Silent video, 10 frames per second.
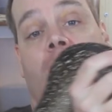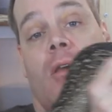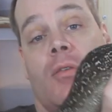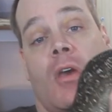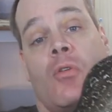
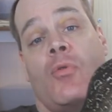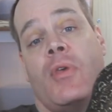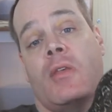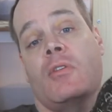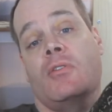the other
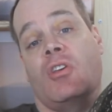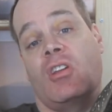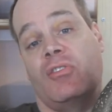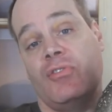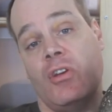thing that to
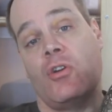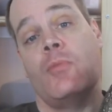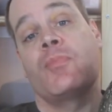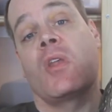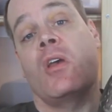
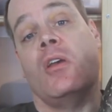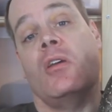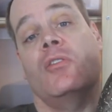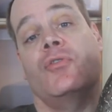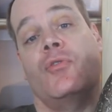consider
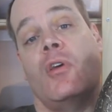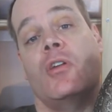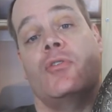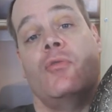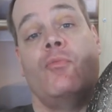is
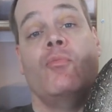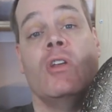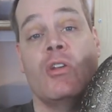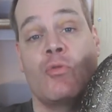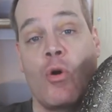that
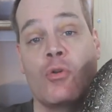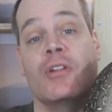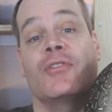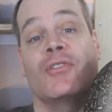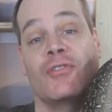breeding
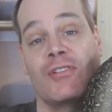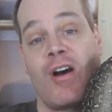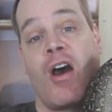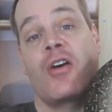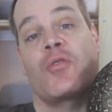rodents is a
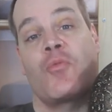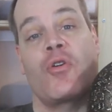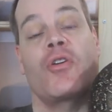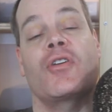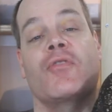lot of
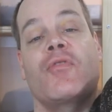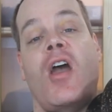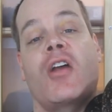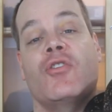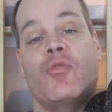work. In
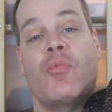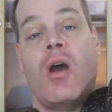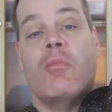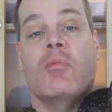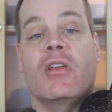fact, you
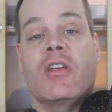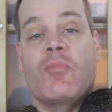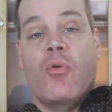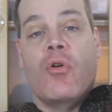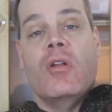probably can
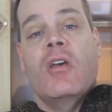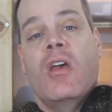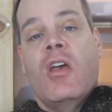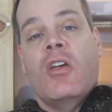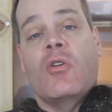put,
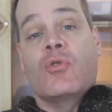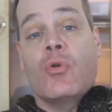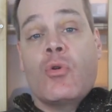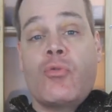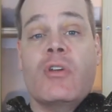you know,
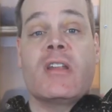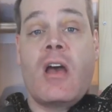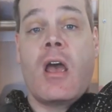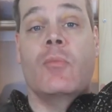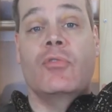two or three
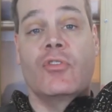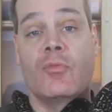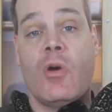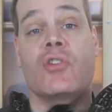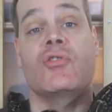times as
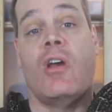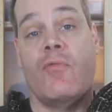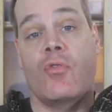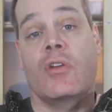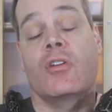much
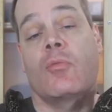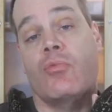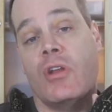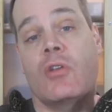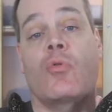effort into
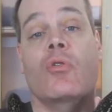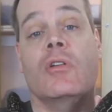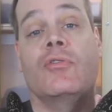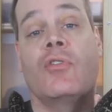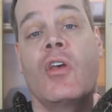breeding
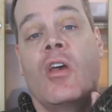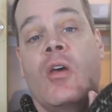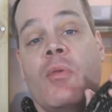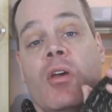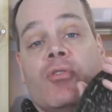rodents
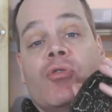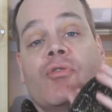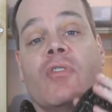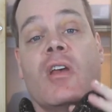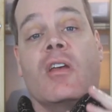than your
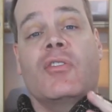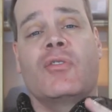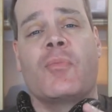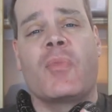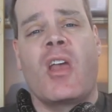
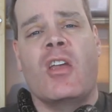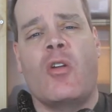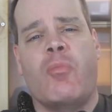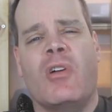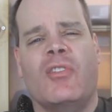snakes. You
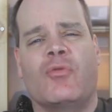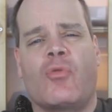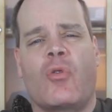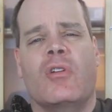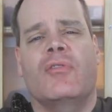know, plus
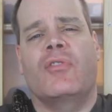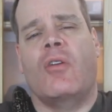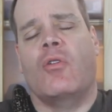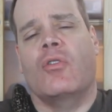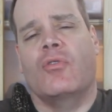rodents
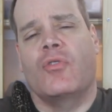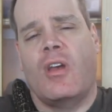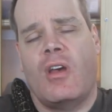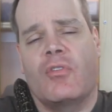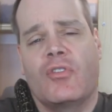
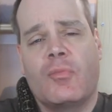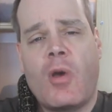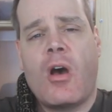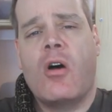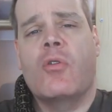have a
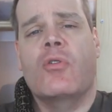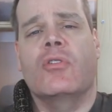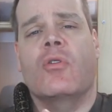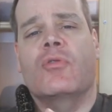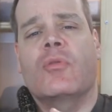smell that,
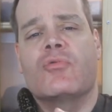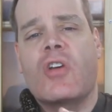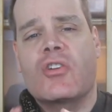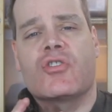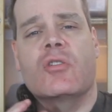you know, it's
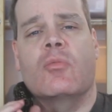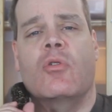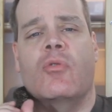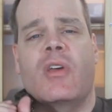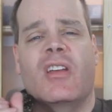
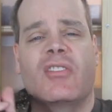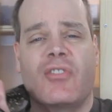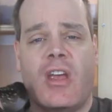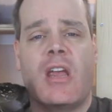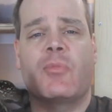objectionable, they
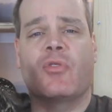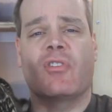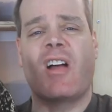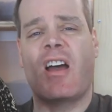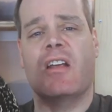escape. There's
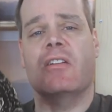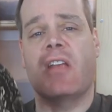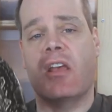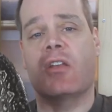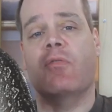a lot of
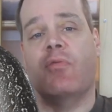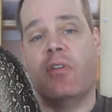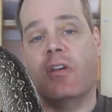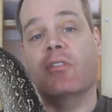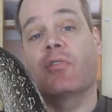negative
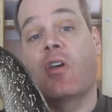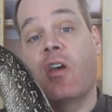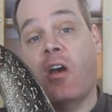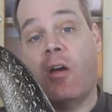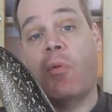things
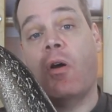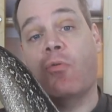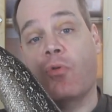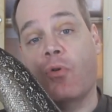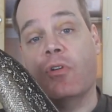
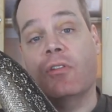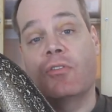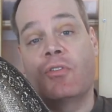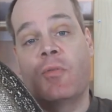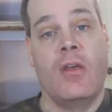about
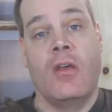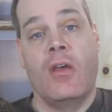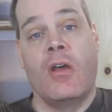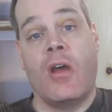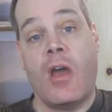rodents.
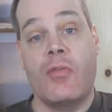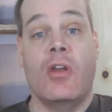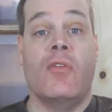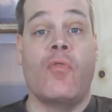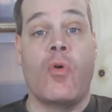And
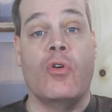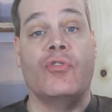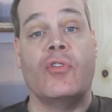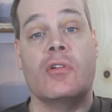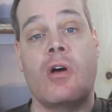then, of
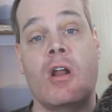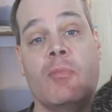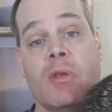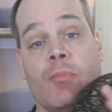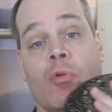course, a lot
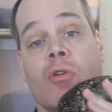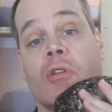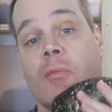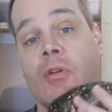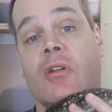of people are
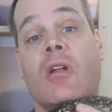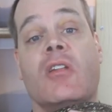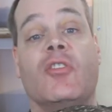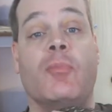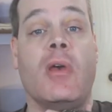limited
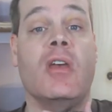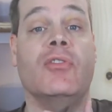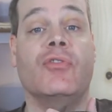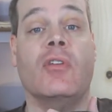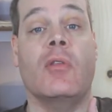on
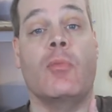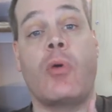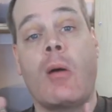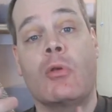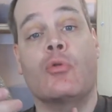space and they
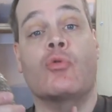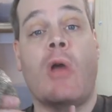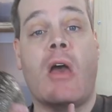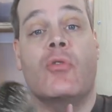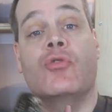probably would
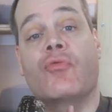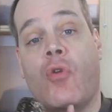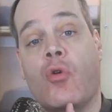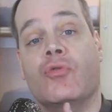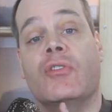rather
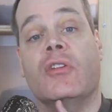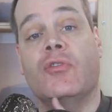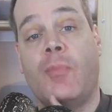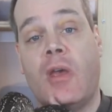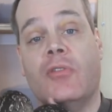devote the
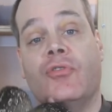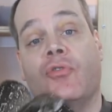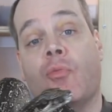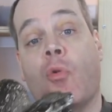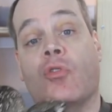space
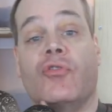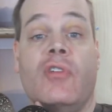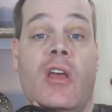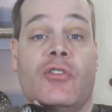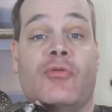to more
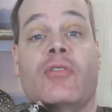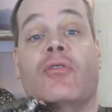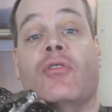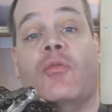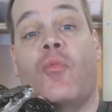snakes
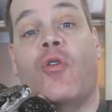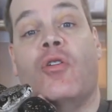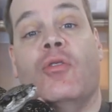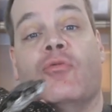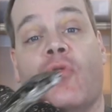rather than
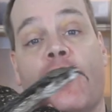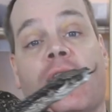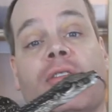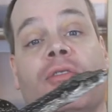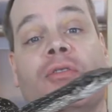more
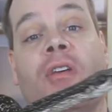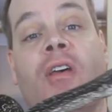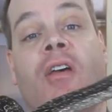rodents.